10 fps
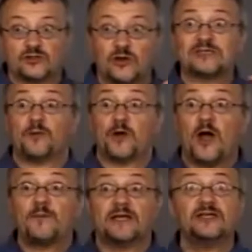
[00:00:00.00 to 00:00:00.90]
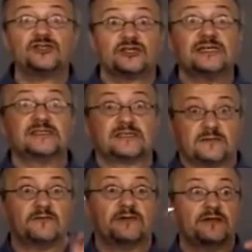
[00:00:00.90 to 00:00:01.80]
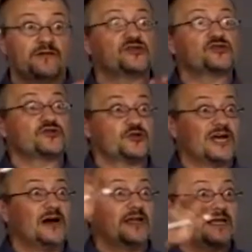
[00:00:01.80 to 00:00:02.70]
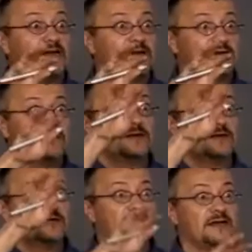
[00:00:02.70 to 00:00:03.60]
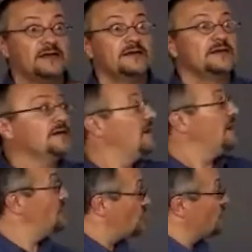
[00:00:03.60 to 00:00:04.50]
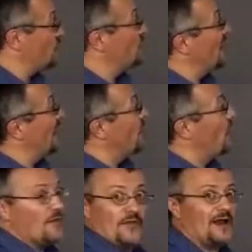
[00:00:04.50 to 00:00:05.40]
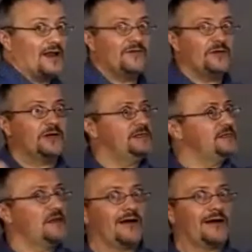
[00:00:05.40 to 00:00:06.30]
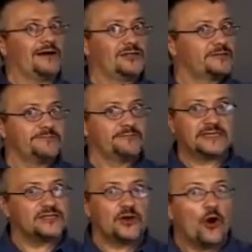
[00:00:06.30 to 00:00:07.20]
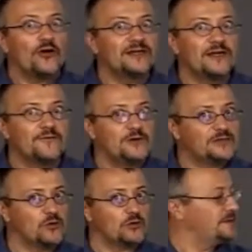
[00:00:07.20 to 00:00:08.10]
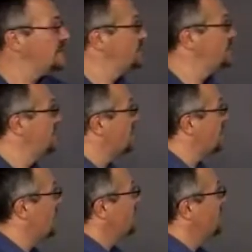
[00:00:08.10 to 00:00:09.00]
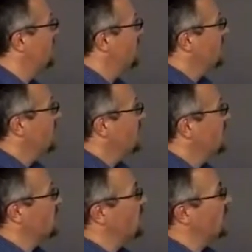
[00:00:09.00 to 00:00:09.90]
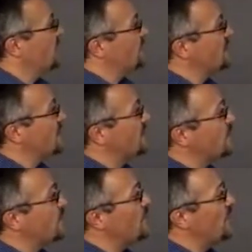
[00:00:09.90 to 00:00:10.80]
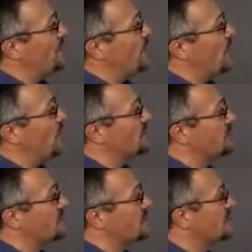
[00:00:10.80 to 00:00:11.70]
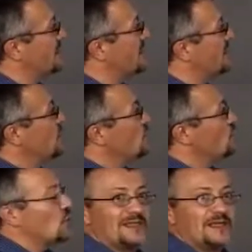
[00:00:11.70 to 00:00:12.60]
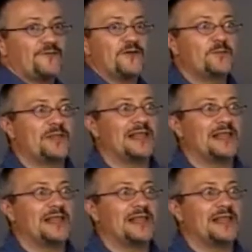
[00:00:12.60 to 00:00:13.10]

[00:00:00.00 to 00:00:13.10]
the population is, individuals are dying, okay, you, do, you have a lot, not everybody's large because there aren't enough resources, okay? Yield can be represented different plant parts, okay? So different plant